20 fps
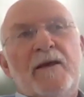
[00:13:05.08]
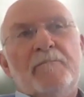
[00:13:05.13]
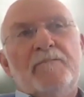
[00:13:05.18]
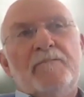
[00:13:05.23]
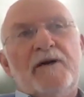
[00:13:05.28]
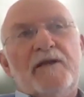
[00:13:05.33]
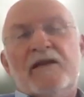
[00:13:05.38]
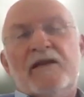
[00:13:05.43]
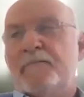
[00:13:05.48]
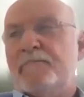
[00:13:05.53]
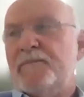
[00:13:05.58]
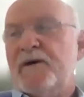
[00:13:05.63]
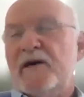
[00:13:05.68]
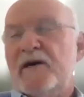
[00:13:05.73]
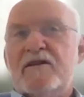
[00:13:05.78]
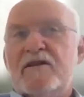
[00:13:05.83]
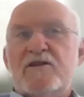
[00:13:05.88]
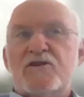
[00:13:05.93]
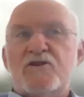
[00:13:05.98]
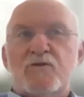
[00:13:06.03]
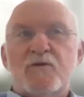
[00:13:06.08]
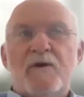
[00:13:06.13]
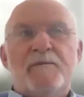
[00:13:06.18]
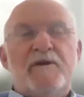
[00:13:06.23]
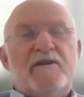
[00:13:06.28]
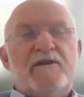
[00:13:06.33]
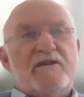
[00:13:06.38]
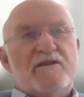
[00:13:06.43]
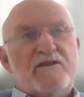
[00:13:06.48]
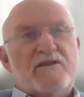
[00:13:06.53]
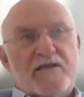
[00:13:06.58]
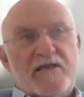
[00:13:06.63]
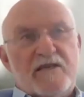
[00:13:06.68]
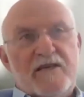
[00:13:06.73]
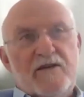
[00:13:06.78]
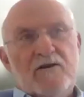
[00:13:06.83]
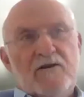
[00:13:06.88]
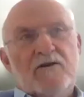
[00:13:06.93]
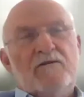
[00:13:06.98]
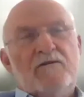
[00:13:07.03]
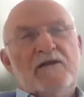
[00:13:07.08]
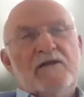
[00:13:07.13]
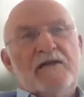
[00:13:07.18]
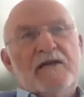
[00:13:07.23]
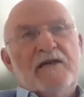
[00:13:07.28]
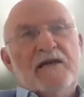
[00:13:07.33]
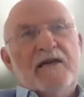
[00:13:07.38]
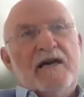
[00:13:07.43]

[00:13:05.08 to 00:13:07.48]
but swimming's a skill.